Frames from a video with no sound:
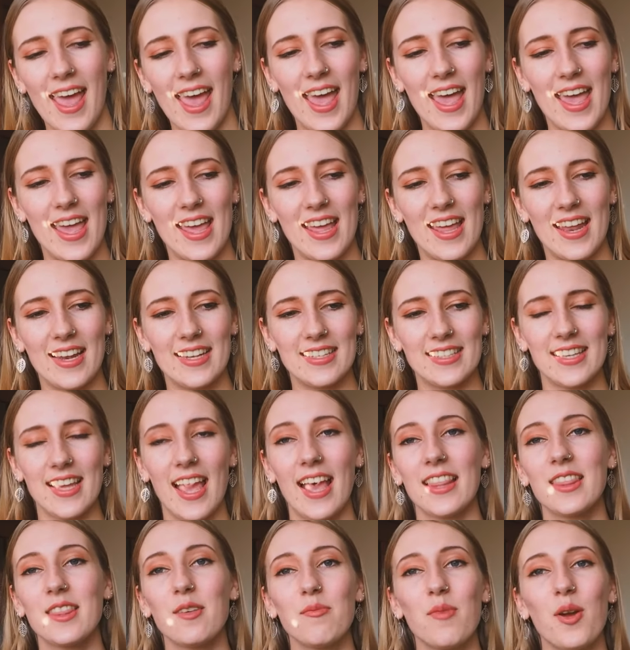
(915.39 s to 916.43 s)
And
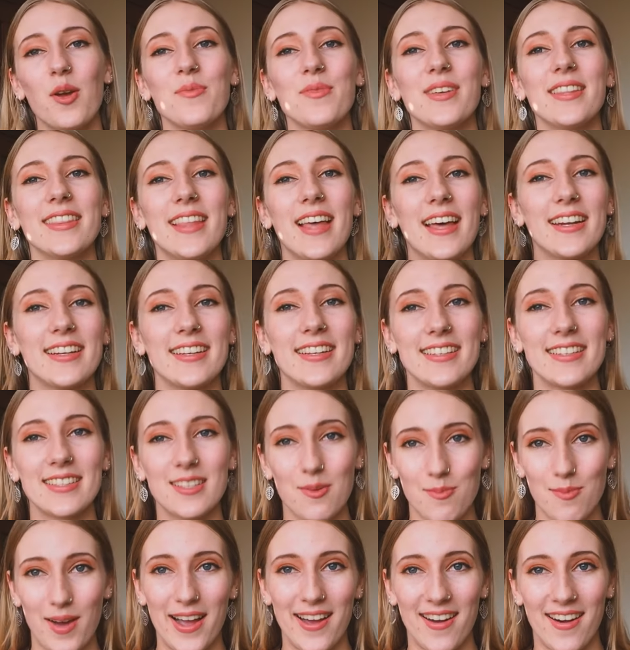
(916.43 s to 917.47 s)
at the moment that
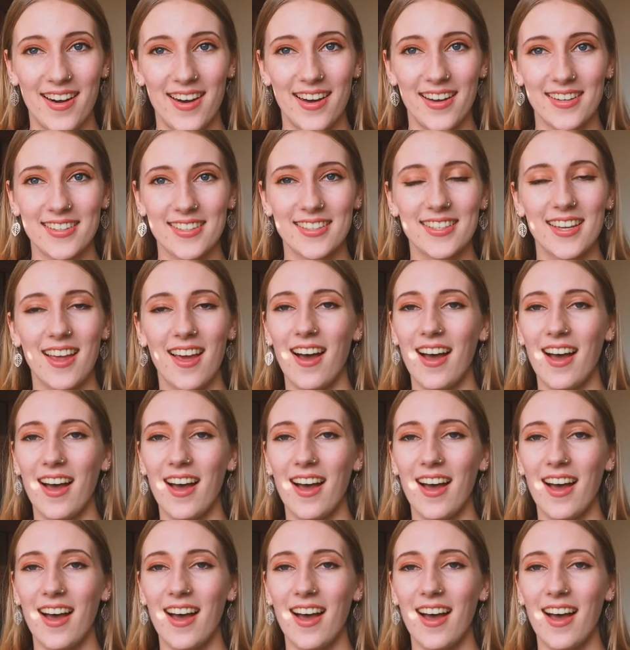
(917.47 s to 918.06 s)
is my art.